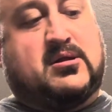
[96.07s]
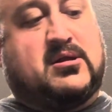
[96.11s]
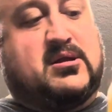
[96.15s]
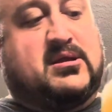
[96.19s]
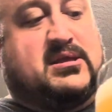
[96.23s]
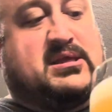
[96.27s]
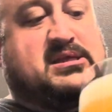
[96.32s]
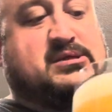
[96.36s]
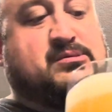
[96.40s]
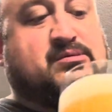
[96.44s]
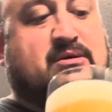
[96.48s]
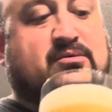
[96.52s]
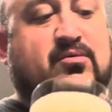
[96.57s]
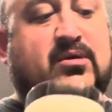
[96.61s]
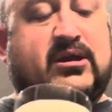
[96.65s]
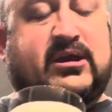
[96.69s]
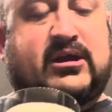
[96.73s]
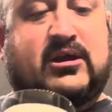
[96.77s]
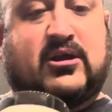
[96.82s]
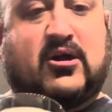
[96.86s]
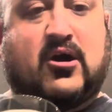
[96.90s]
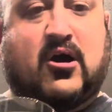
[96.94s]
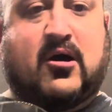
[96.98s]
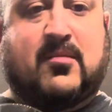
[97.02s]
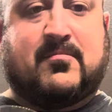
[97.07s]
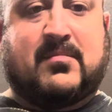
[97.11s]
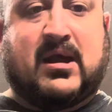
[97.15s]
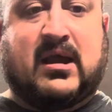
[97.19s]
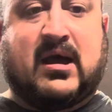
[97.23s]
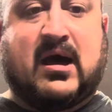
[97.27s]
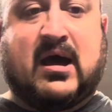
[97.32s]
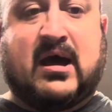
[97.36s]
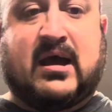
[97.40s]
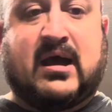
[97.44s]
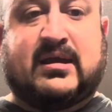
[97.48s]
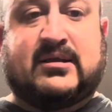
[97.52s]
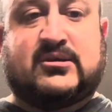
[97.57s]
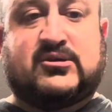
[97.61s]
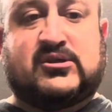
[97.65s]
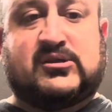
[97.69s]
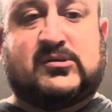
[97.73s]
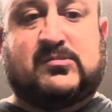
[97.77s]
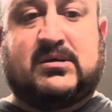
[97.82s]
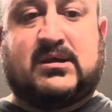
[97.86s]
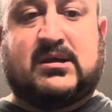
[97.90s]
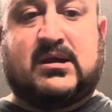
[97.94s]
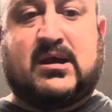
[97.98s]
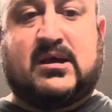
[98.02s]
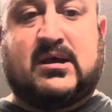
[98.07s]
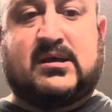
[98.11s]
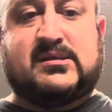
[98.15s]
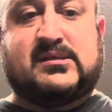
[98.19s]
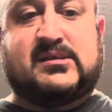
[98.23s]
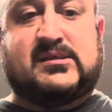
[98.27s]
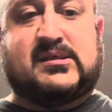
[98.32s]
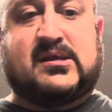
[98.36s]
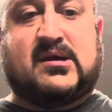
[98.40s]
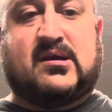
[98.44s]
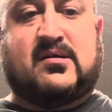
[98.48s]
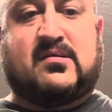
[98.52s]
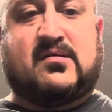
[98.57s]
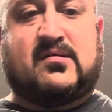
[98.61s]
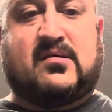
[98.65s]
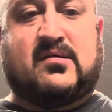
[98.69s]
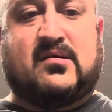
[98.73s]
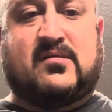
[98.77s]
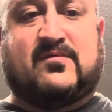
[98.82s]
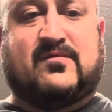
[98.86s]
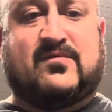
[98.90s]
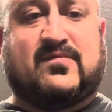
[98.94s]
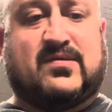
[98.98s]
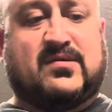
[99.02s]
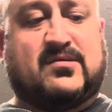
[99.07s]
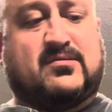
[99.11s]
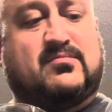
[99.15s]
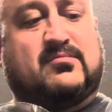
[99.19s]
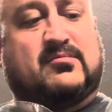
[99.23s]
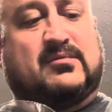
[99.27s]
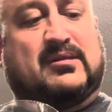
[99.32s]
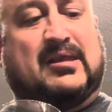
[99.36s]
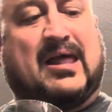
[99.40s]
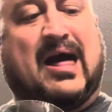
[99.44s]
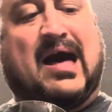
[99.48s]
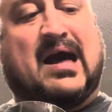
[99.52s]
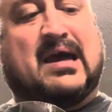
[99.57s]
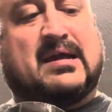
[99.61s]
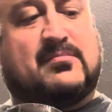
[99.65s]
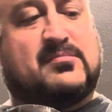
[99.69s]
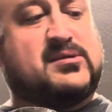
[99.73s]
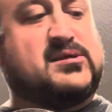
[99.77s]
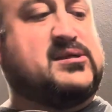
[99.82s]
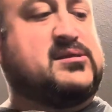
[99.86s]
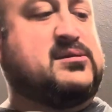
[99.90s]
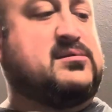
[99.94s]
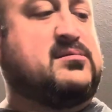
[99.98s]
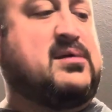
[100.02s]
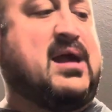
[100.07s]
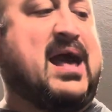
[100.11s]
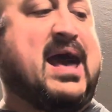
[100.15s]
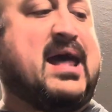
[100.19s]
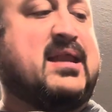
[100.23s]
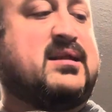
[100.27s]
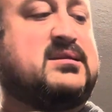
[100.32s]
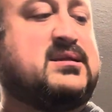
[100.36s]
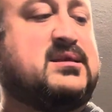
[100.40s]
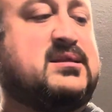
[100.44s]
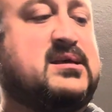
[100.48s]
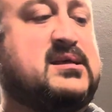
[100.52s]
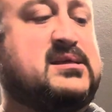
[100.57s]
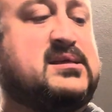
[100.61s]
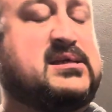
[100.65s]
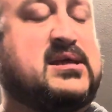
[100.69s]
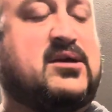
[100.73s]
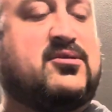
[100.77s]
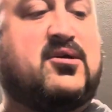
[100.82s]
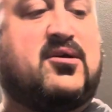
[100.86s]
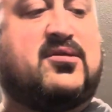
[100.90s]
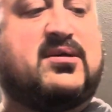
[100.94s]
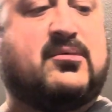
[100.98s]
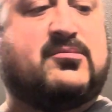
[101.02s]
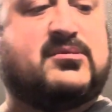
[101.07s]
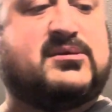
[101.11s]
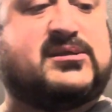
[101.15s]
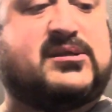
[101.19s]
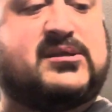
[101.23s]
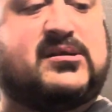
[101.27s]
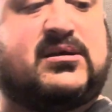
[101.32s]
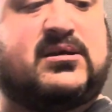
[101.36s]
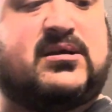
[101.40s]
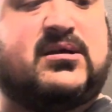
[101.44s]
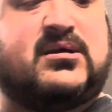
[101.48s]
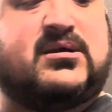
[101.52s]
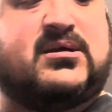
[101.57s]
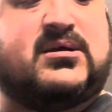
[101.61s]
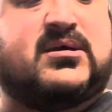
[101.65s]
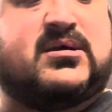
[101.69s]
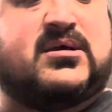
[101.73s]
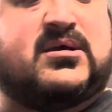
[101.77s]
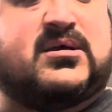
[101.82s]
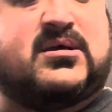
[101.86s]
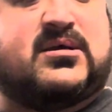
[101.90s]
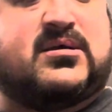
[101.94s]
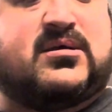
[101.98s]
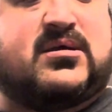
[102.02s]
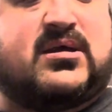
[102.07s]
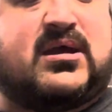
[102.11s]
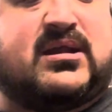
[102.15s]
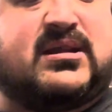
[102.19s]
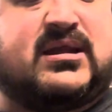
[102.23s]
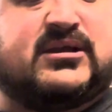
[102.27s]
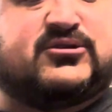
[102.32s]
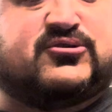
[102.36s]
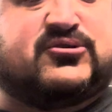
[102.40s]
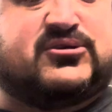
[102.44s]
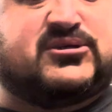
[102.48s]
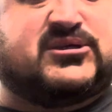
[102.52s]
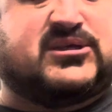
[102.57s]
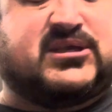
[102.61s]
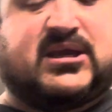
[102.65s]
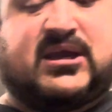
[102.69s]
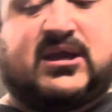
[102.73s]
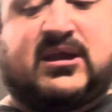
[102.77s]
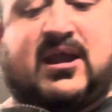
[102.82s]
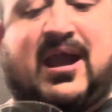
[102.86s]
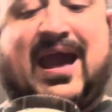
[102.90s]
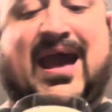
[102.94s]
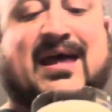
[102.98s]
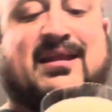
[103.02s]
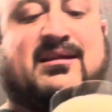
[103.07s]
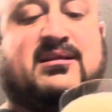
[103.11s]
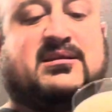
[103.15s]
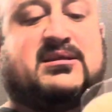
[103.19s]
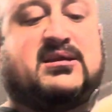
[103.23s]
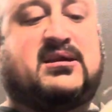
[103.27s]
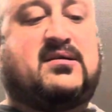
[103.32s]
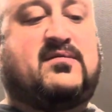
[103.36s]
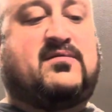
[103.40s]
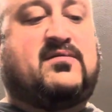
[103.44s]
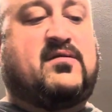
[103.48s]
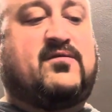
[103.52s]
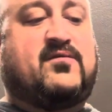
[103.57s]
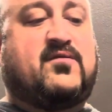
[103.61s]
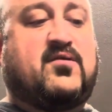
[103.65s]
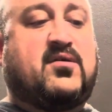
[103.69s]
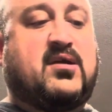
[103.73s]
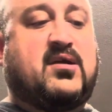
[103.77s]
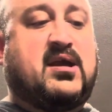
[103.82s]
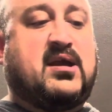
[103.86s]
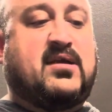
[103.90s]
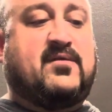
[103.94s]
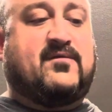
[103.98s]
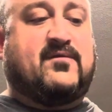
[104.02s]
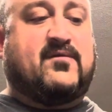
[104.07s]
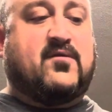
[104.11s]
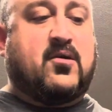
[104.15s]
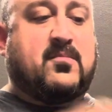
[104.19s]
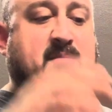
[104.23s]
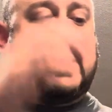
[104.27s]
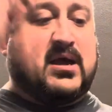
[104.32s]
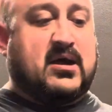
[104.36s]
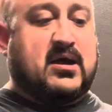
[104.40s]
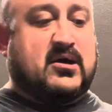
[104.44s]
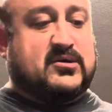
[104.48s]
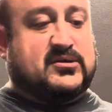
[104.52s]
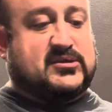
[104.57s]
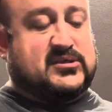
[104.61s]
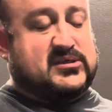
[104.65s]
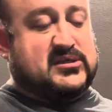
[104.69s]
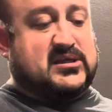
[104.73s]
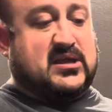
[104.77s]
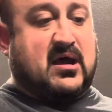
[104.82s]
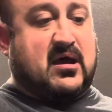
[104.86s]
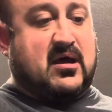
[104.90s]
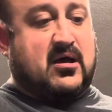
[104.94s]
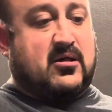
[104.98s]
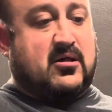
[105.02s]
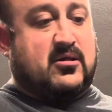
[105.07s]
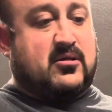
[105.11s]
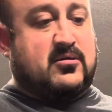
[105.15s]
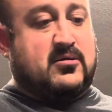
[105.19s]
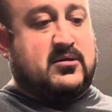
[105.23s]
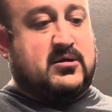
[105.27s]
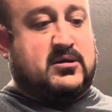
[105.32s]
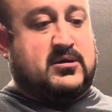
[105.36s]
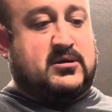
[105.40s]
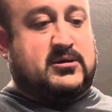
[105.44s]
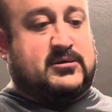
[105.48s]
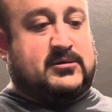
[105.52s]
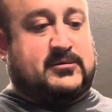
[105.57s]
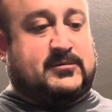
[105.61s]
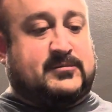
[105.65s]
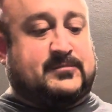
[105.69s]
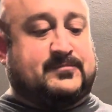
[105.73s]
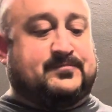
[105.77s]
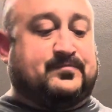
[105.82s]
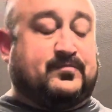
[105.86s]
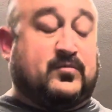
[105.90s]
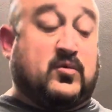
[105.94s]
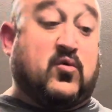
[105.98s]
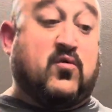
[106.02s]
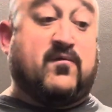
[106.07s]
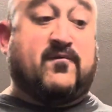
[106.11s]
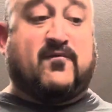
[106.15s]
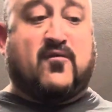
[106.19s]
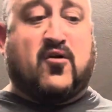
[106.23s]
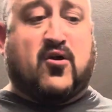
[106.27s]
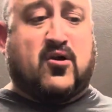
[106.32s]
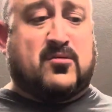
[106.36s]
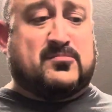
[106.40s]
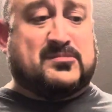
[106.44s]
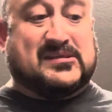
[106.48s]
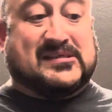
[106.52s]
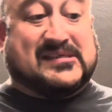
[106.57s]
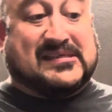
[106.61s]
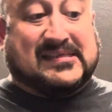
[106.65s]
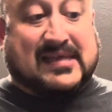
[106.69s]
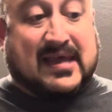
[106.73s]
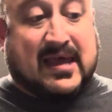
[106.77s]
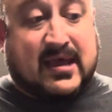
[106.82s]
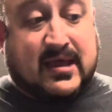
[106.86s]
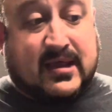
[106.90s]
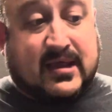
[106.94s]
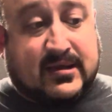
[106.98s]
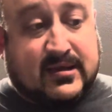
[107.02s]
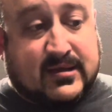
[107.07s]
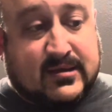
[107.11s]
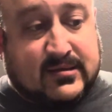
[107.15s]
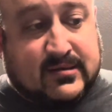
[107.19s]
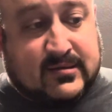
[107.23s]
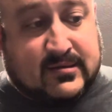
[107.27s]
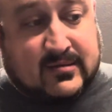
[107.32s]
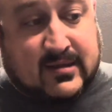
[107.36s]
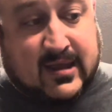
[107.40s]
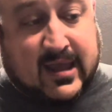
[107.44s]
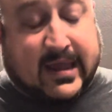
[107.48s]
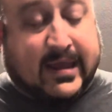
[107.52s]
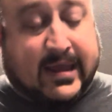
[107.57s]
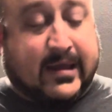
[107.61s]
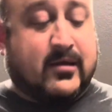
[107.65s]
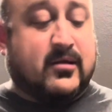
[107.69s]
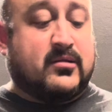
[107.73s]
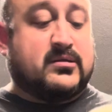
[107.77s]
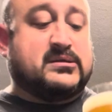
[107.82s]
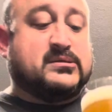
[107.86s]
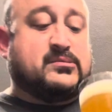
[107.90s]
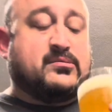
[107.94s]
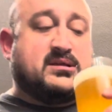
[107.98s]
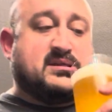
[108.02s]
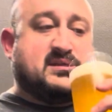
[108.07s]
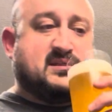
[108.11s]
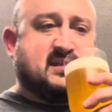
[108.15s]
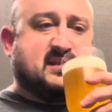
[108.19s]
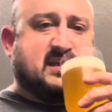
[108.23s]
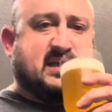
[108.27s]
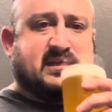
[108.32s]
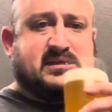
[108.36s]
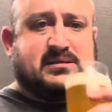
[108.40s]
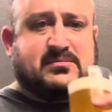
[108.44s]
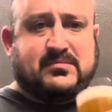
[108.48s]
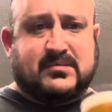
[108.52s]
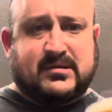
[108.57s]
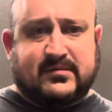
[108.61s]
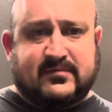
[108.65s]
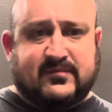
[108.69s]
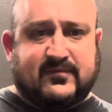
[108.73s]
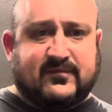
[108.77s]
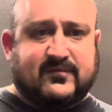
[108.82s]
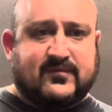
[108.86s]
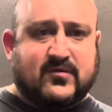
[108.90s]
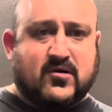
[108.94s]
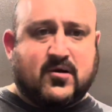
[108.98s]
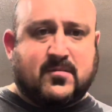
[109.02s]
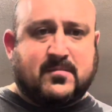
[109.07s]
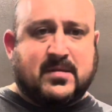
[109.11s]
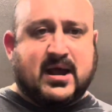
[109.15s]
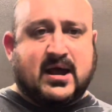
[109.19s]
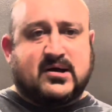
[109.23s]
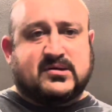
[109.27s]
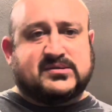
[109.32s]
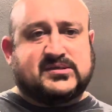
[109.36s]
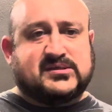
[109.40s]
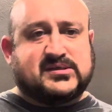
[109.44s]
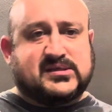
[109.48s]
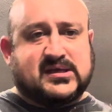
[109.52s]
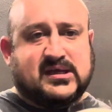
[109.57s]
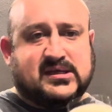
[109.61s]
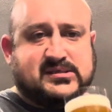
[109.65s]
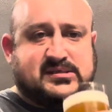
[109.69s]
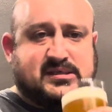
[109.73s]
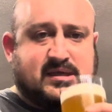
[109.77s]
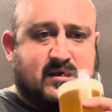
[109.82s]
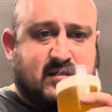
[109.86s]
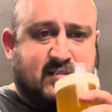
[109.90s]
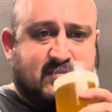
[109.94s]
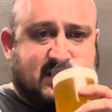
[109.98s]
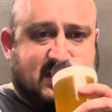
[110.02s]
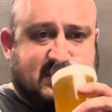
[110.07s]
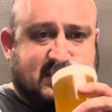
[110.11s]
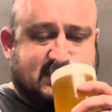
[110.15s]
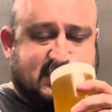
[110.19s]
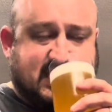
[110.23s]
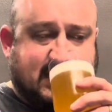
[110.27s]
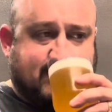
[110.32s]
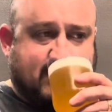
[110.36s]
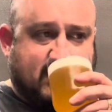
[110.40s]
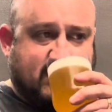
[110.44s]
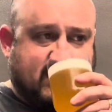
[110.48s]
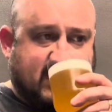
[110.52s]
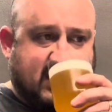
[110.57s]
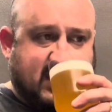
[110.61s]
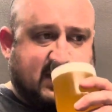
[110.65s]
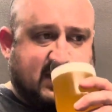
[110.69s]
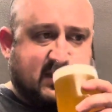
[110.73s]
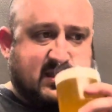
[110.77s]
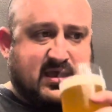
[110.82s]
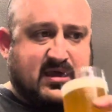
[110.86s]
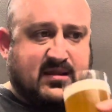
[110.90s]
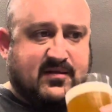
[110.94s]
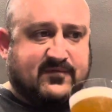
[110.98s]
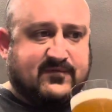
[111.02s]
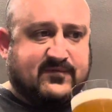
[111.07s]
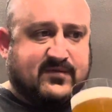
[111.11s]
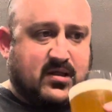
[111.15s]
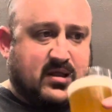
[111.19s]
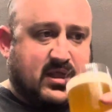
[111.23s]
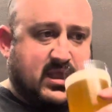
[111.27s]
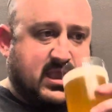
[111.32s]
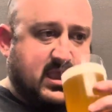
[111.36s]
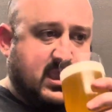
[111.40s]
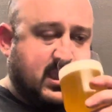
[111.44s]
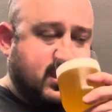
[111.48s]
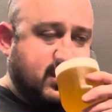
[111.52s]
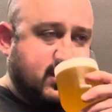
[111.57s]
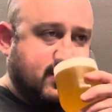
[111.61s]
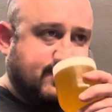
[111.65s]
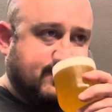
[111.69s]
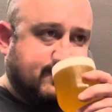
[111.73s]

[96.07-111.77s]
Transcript: This one really caught my eye just because uh, of the limes added to this. I thought that was a an interesting additive for a farmhouse style or farmstead ale is what it says, but farmhouse, saison, that type of thing, kind of funky.